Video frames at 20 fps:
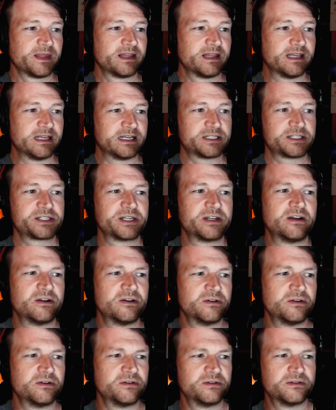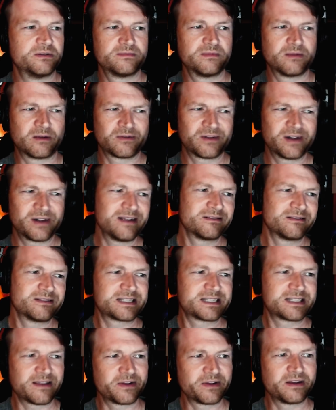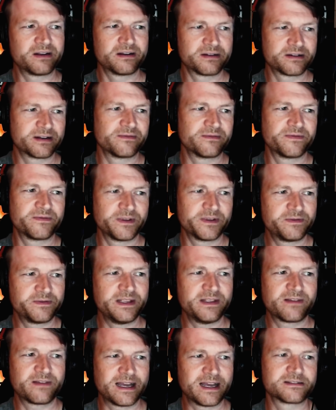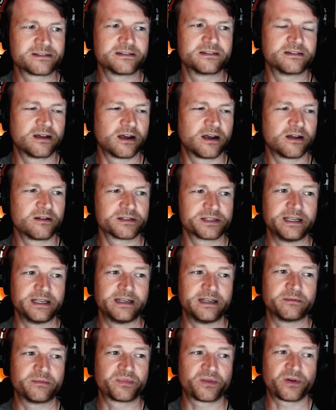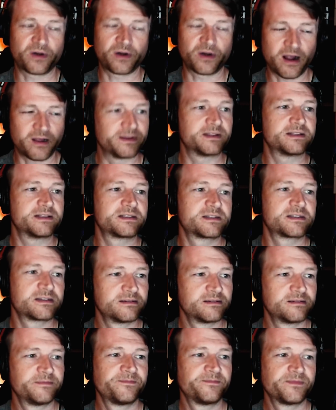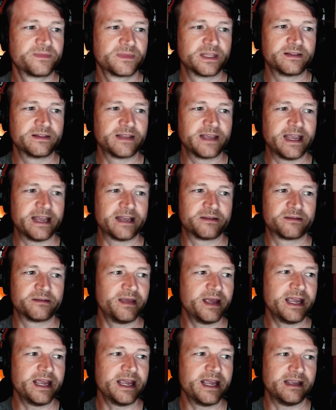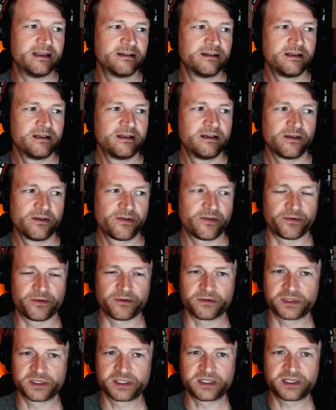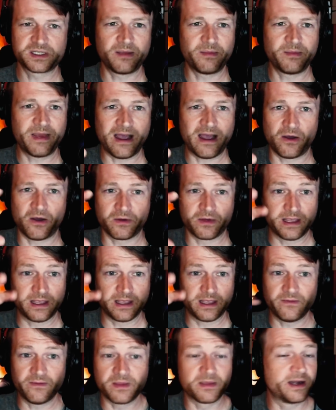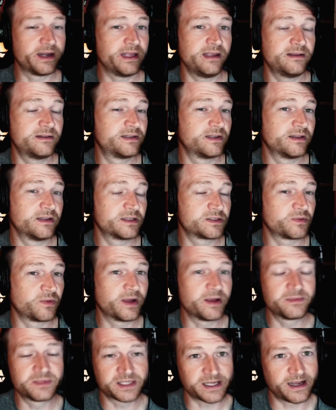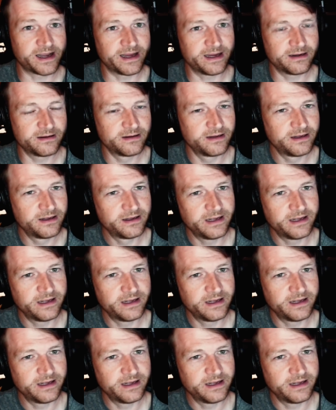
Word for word: that showed around $750,000 in profits that they had made through somehow giving money to this website